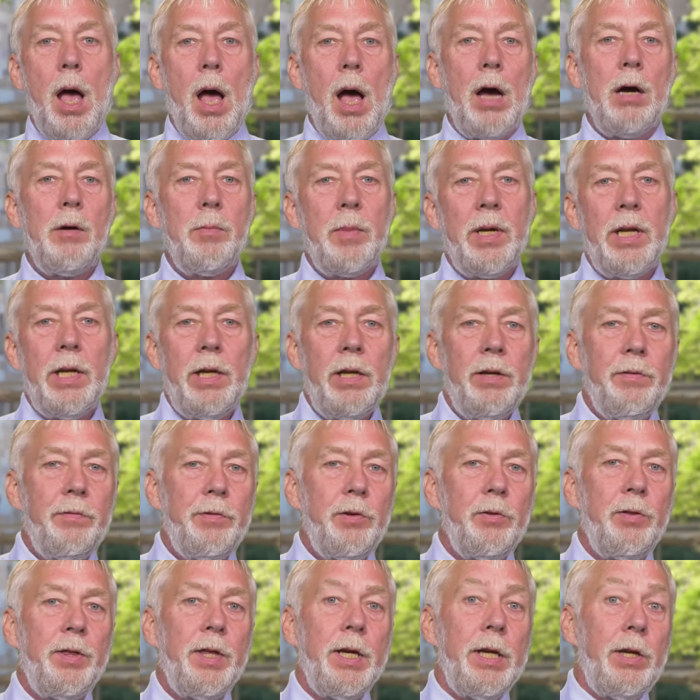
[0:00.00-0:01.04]
How many of
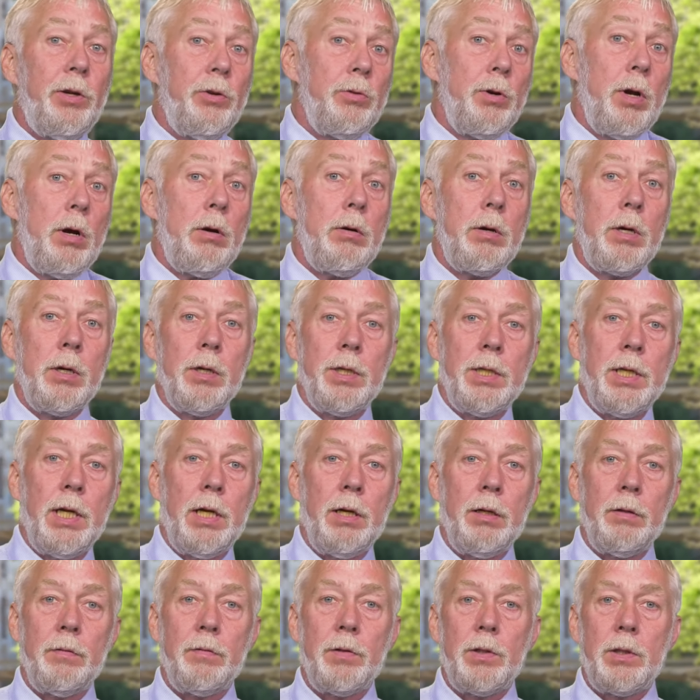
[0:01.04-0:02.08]
you think you know
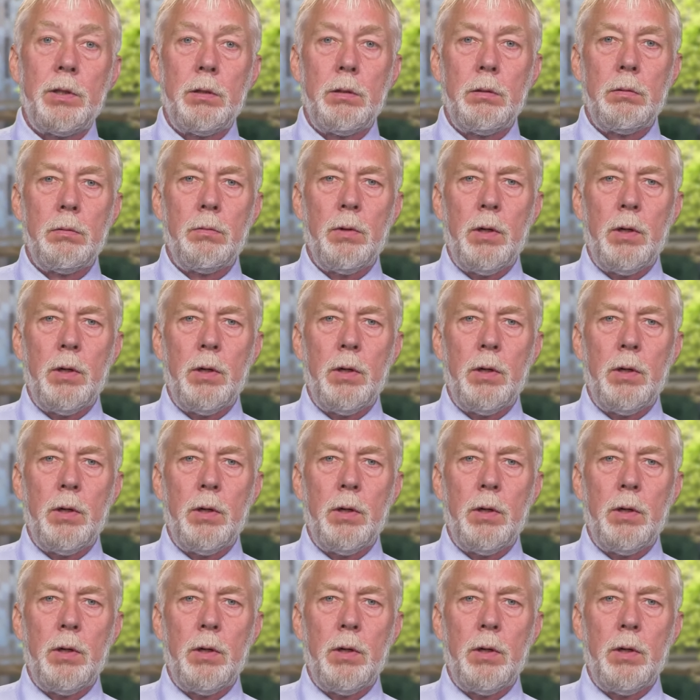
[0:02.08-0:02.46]
yourselves?